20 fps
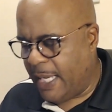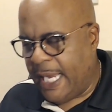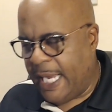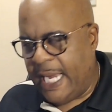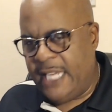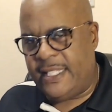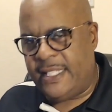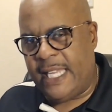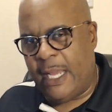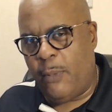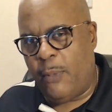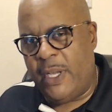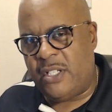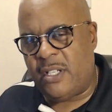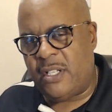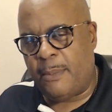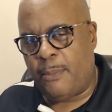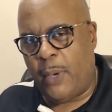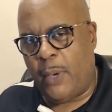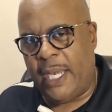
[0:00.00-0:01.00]
He said, we
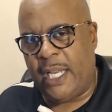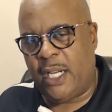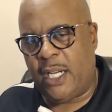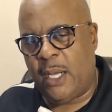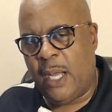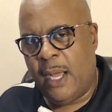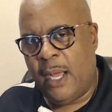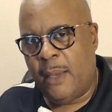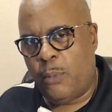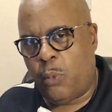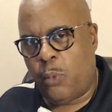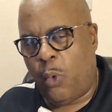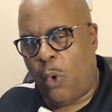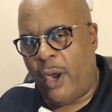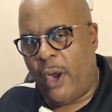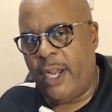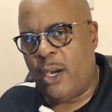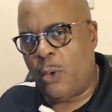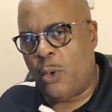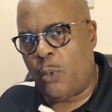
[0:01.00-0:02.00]
should bring
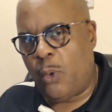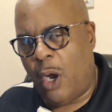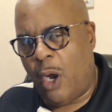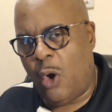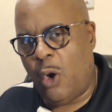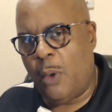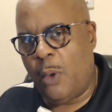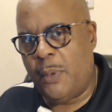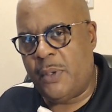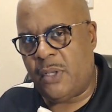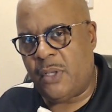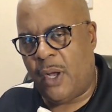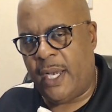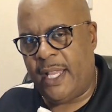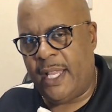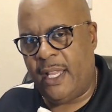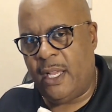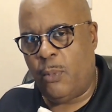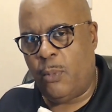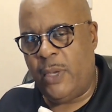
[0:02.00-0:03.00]
royal robes on
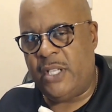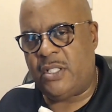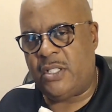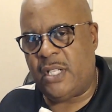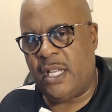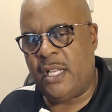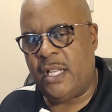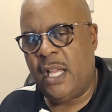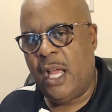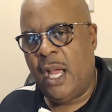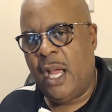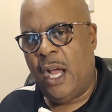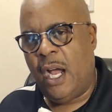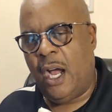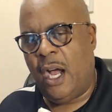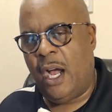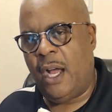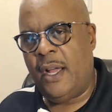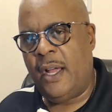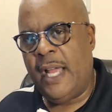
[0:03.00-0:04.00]
him. We should
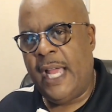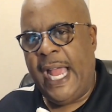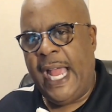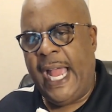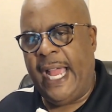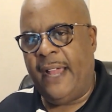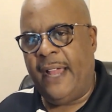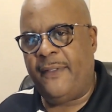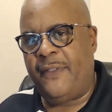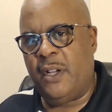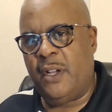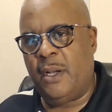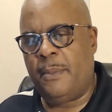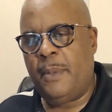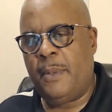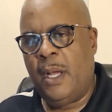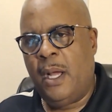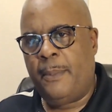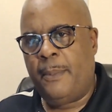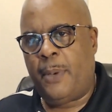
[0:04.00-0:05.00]
have
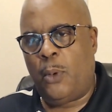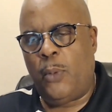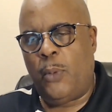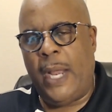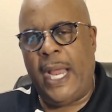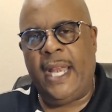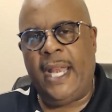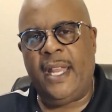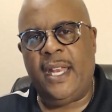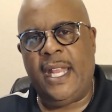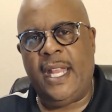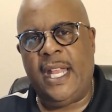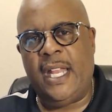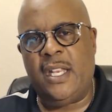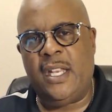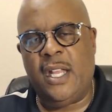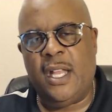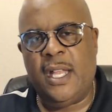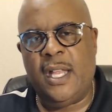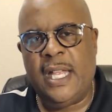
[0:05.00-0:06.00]
him paraded
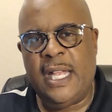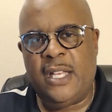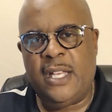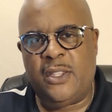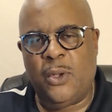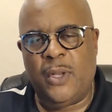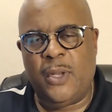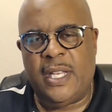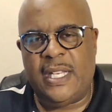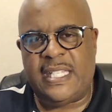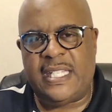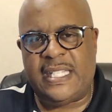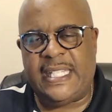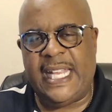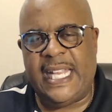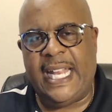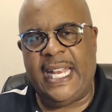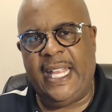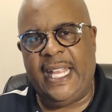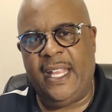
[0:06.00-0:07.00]
through the
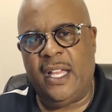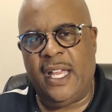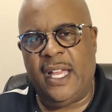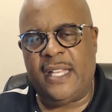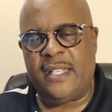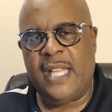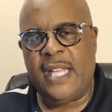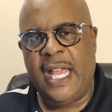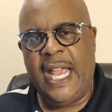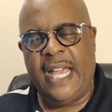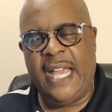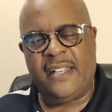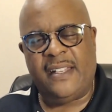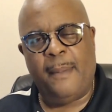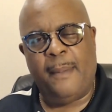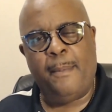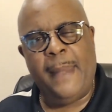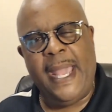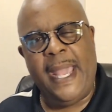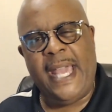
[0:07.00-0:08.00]
city as a
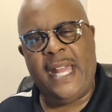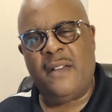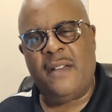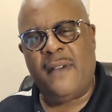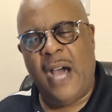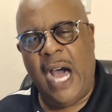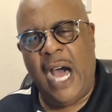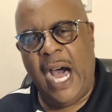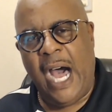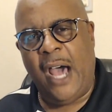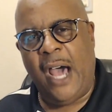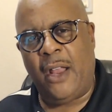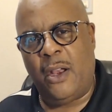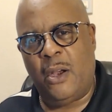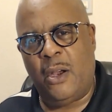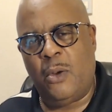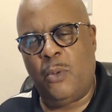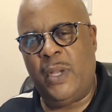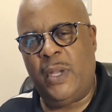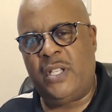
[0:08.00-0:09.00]
man of
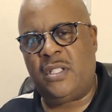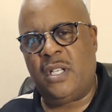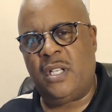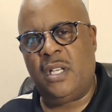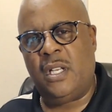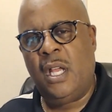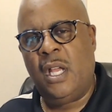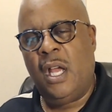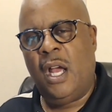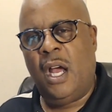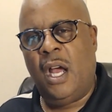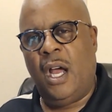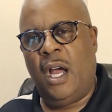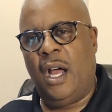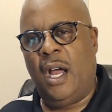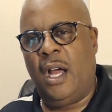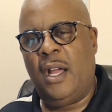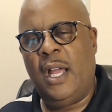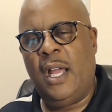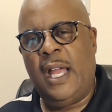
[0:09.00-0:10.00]
honor. We should put
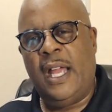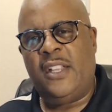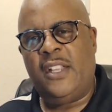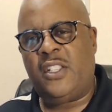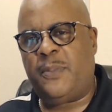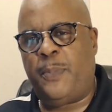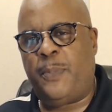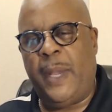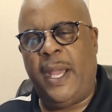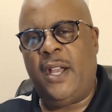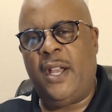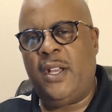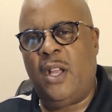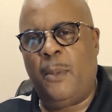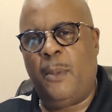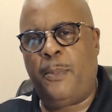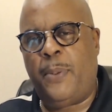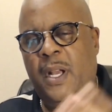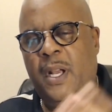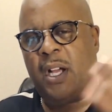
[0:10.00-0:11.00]

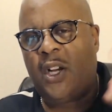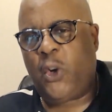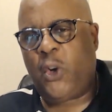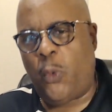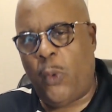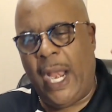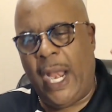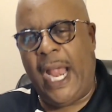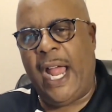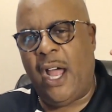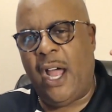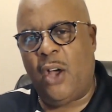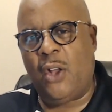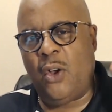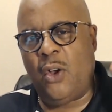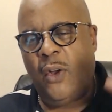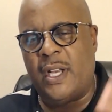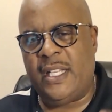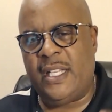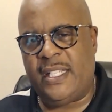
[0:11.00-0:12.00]
a crown
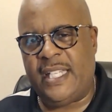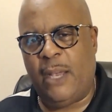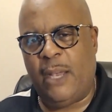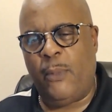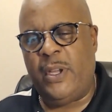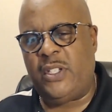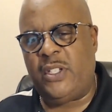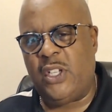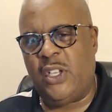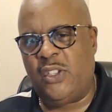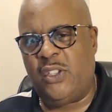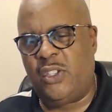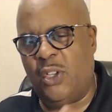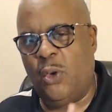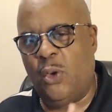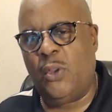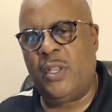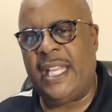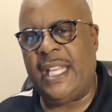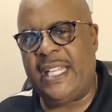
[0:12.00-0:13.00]
on his head. We should
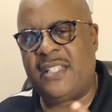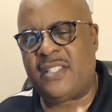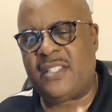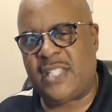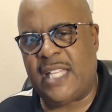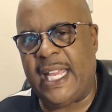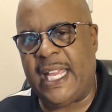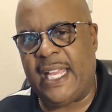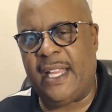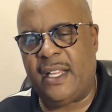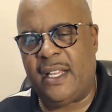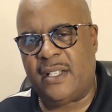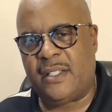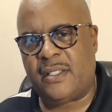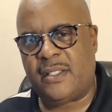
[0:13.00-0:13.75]
do these things.